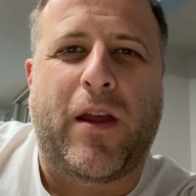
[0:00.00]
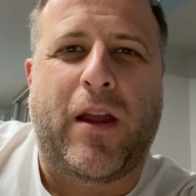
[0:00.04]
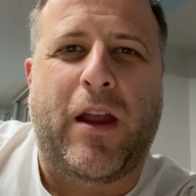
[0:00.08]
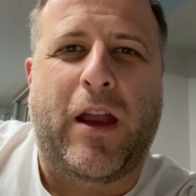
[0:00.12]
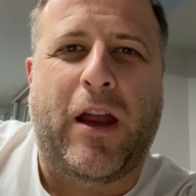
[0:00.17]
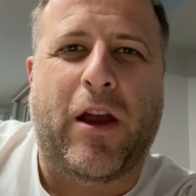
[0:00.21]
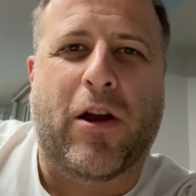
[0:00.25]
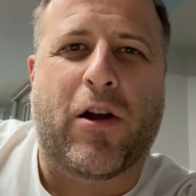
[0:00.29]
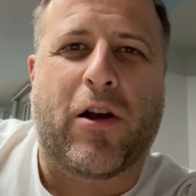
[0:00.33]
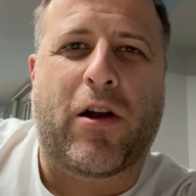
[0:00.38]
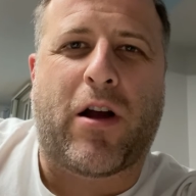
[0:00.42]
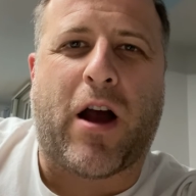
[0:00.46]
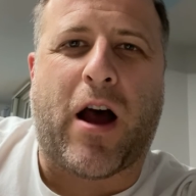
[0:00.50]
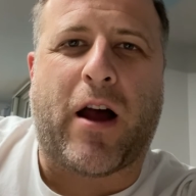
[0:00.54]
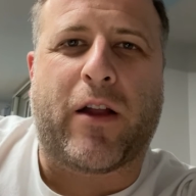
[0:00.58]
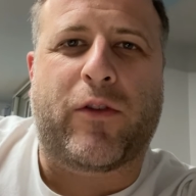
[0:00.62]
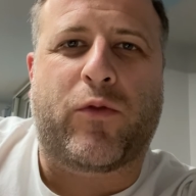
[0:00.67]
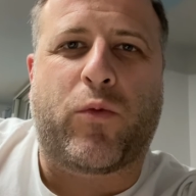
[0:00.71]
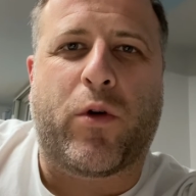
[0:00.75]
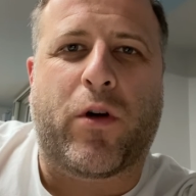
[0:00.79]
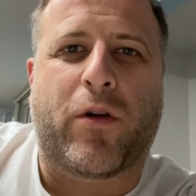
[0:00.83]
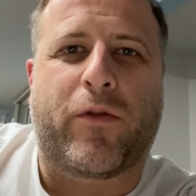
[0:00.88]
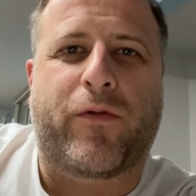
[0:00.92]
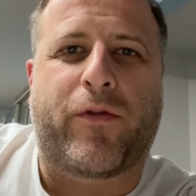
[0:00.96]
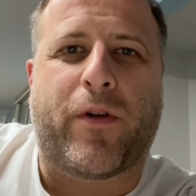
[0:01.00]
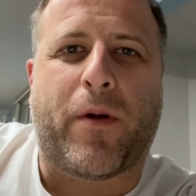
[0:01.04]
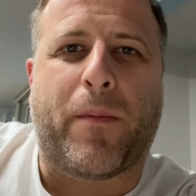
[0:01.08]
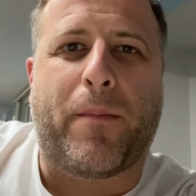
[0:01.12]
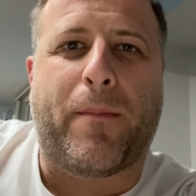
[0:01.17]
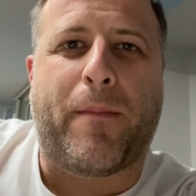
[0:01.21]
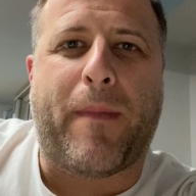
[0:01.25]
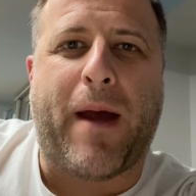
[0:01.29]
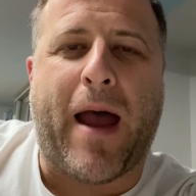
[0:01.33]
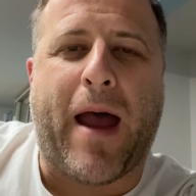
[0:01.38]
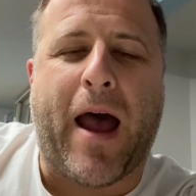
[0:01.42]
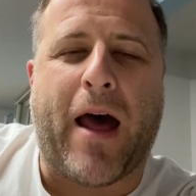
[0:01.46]
Hear God's word
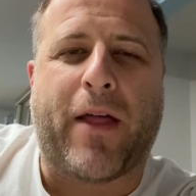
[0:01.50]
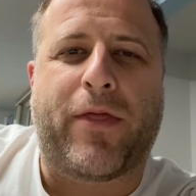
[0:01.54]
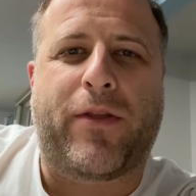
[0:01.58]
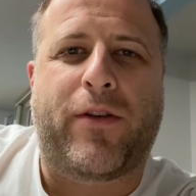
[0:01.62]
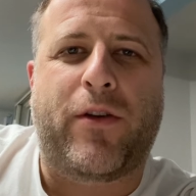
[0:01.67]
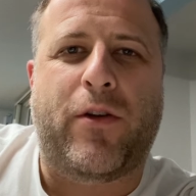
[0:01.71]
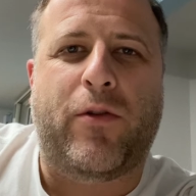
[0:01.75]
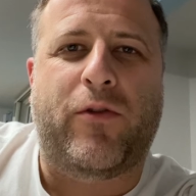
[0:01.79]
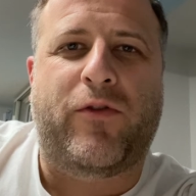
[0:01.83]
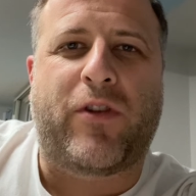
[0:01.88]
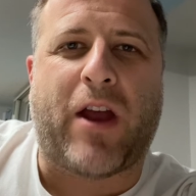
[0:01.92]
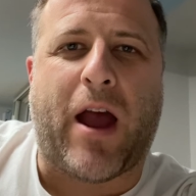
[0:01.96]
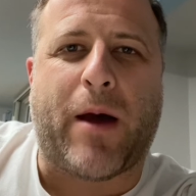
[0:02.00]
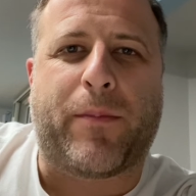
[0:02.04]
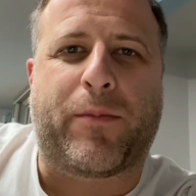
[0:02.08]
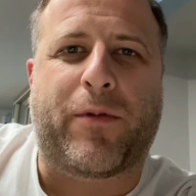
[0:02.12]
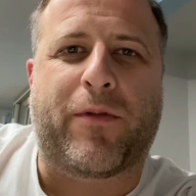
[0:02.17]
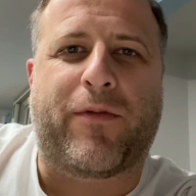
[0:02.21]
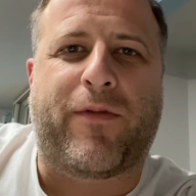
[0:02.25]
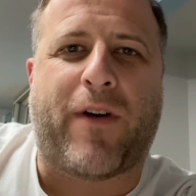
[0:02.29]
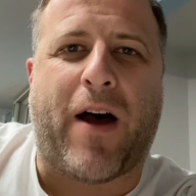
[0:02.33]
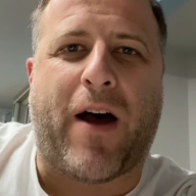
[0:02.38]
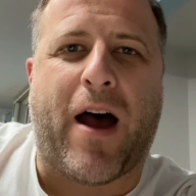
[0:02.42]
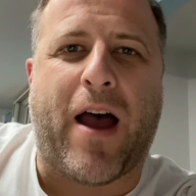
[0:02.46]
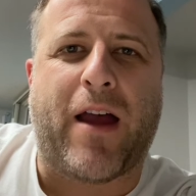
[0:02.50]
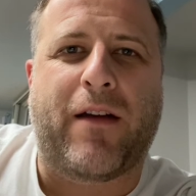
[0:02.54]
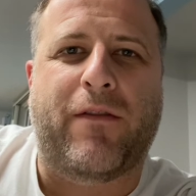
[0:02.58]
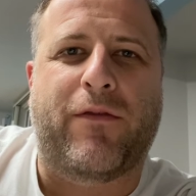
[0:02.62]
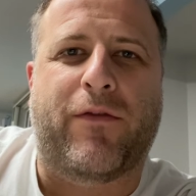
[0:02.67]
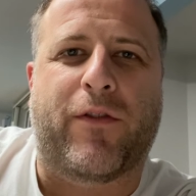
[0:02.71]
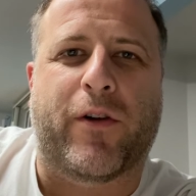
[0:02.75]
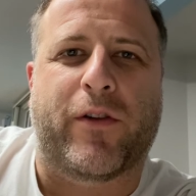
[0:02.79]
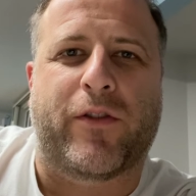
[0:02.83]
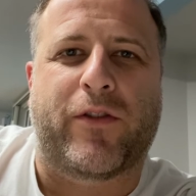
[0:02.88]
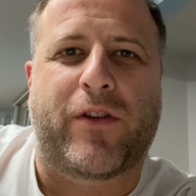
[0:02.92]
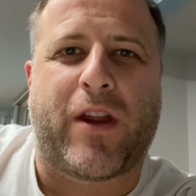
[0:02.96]
from Matthew chapter 5,
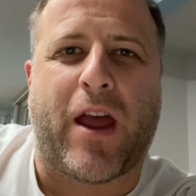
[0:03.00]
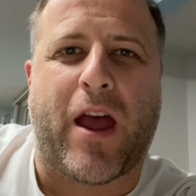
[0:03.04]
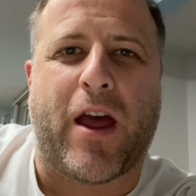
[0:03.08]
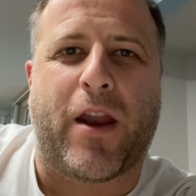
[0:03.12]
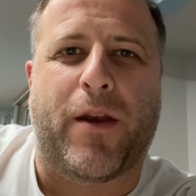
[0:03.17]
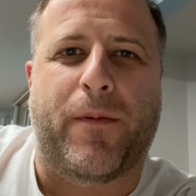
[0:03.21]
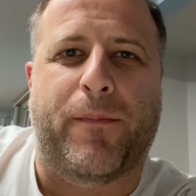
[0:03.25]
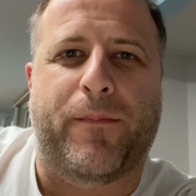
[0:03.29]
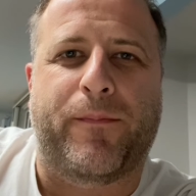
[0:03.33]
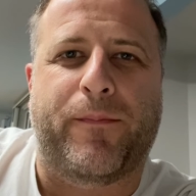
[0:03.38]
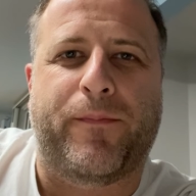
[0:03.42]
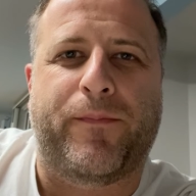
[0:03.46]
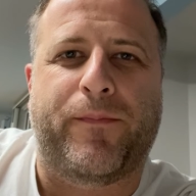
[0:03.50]
verse 10.